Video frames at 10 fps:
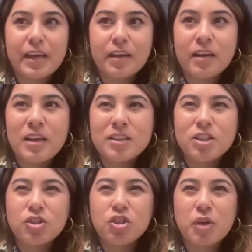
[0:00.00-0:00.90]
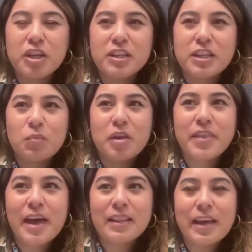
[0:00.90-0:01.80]
like still struggling with
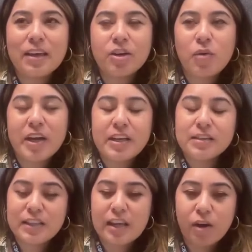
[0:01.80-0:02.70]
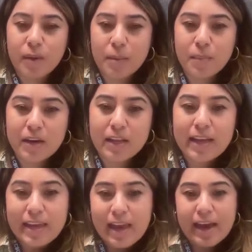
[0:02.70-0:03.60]
that, like, no, I need to save all my money. I
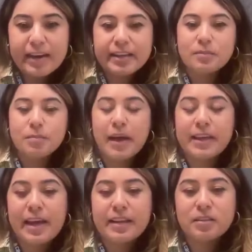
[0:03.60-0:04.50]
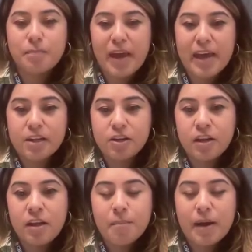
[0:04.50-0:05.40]
can't spend
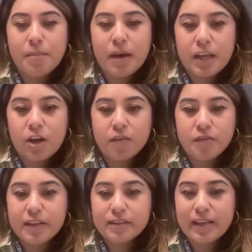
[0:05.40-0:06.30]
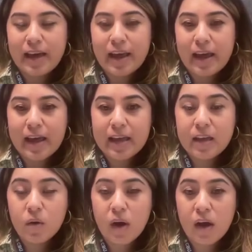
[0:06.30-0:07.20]
my money on things that
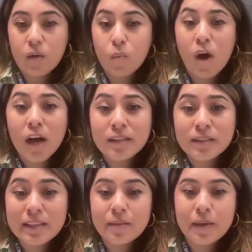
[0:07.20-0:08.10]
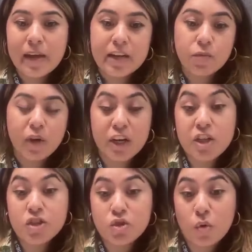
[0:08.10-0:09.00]
I want and want to
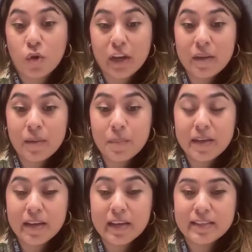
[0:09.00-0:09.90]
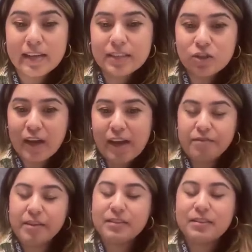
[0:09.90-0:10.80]
enjoy because I still
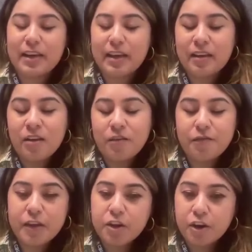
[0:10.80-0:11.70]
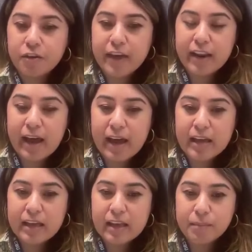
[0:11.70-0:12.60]
have this like fear that
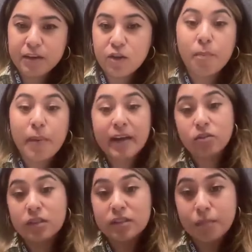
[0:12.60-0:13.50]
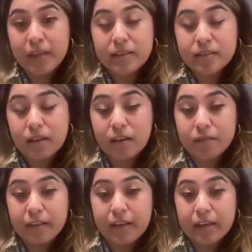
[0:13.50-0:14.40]
I am going to go back to this place
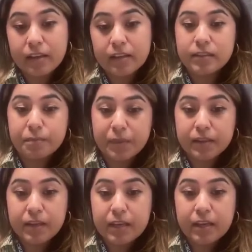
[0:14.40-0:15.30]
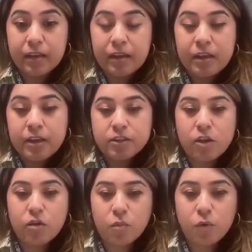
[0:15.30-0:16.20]
of like instability.
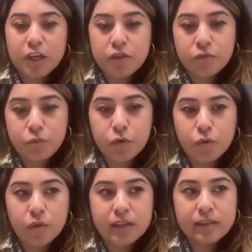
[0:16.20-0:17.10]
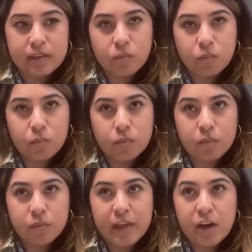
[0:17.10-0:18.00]
So working through
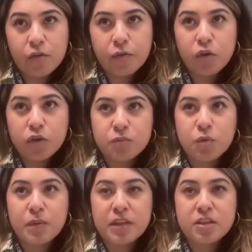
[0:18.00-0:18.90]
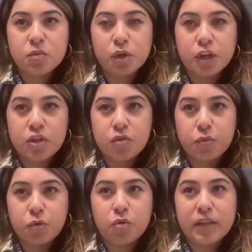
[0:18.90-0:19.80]
then our focus would be just working
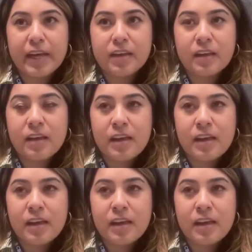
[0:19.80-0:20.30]
through like,